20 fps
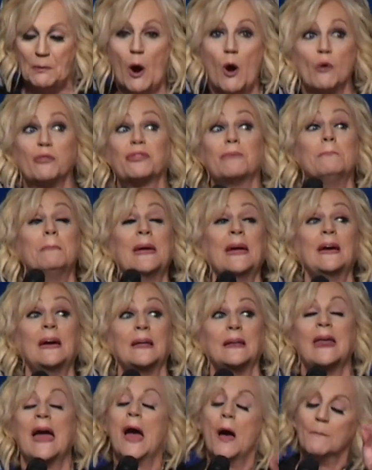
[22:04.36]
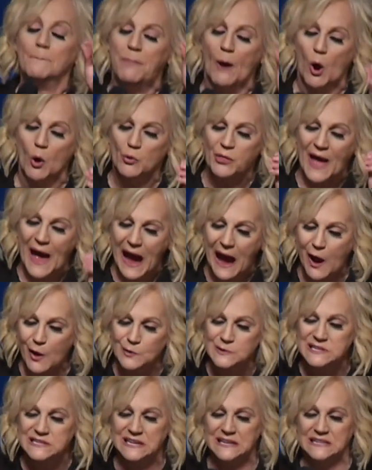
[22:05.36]
Both men, both
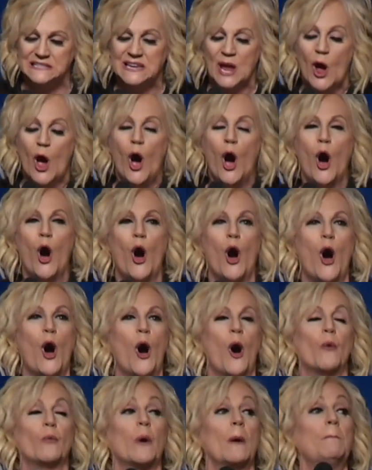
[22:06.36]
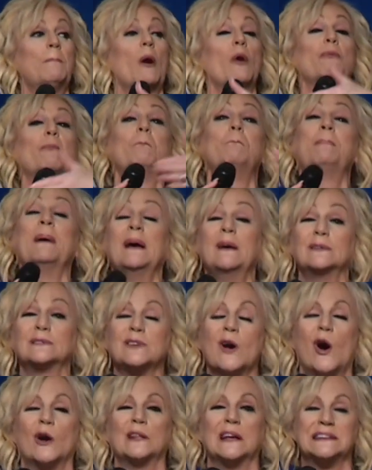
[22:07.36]
houses uh, uh, were both
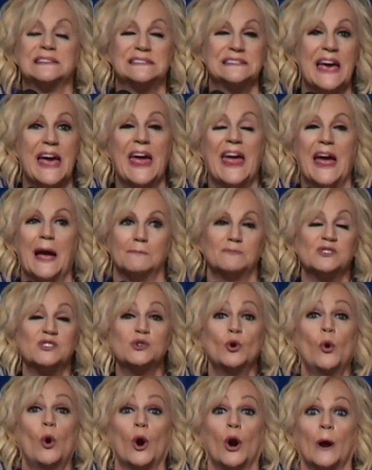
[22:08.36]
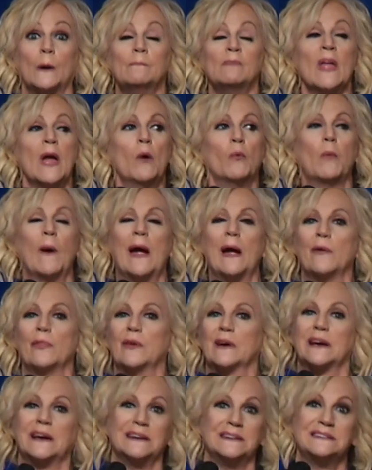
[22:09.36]
built on a day, I'm sure, where
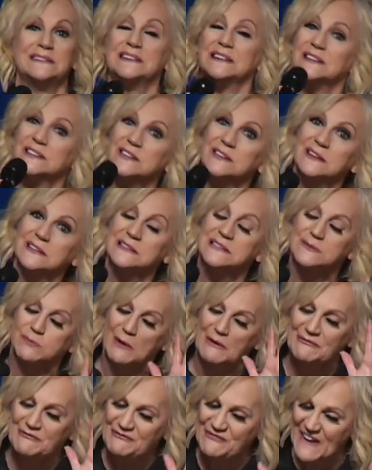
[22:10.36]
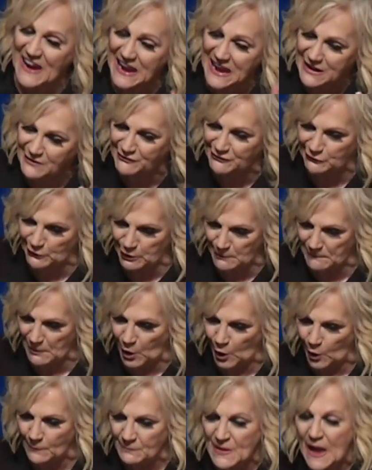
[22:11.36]
the conditions were
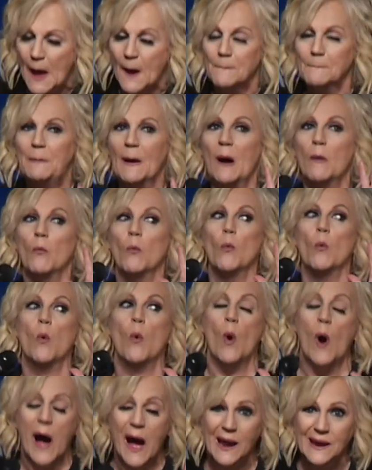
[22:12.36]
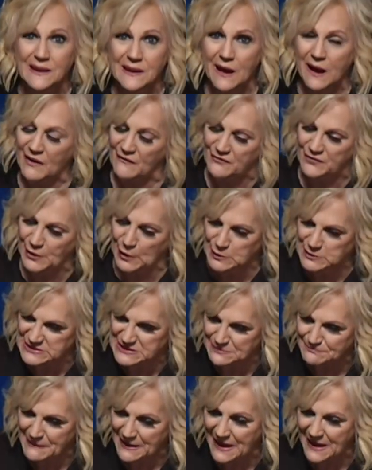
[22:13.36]
favorable. But one of
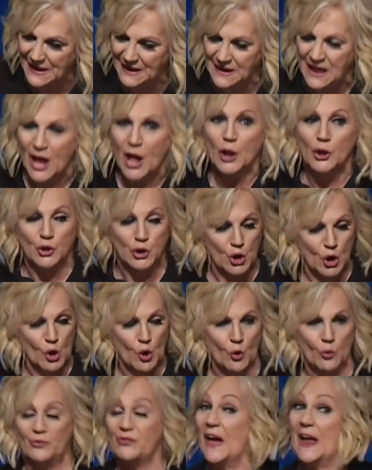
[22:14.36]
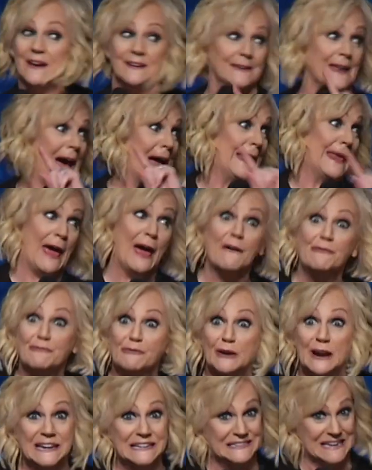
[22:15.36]
those men knew that not
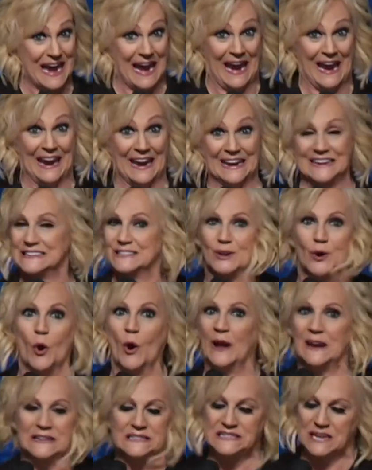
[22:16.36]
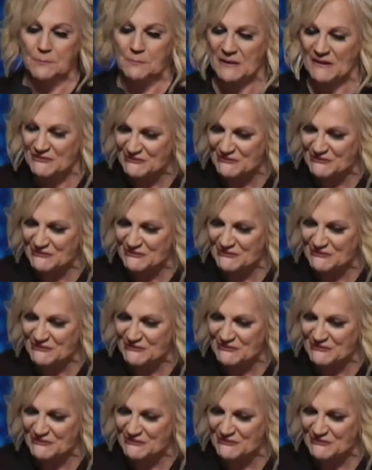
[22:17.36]
every day is going to be